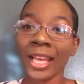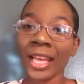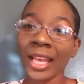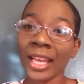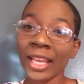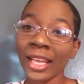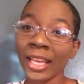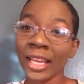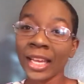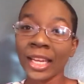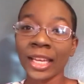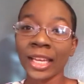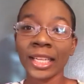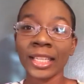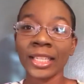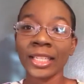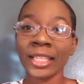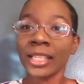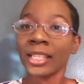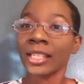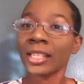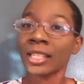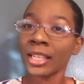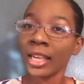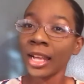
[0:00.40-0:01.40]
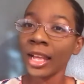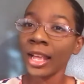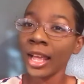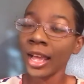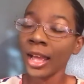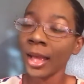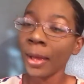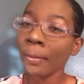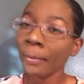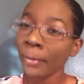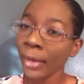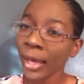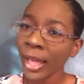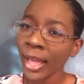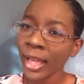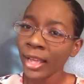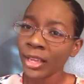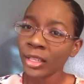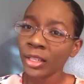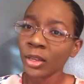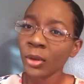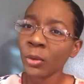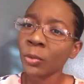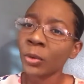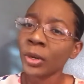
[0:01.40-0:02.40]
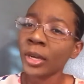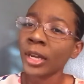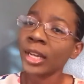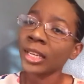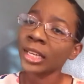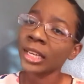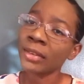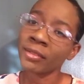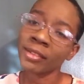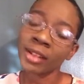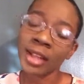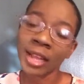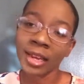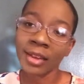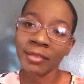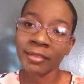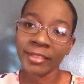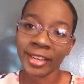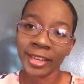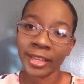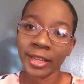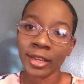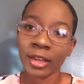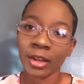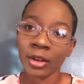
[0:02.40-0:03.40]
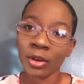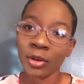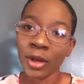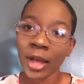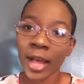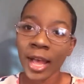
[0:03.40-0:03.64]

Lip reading: Hey guys, today I'm back with a different kind of video.